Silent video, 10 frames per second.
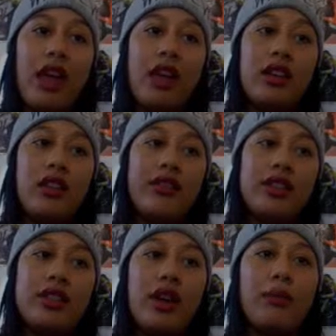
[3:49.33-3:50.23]
and
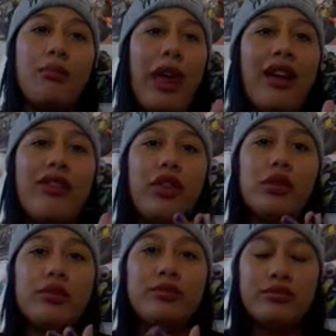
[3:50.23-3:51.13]
Dovi dropped back a
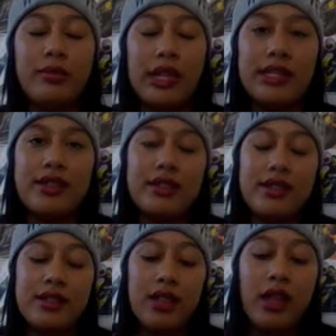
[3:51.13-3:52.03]
few
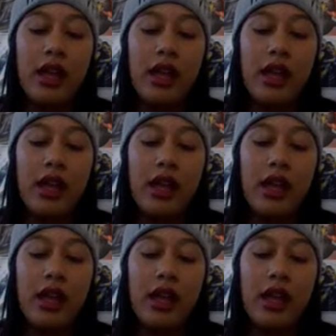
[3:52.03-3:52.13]
places.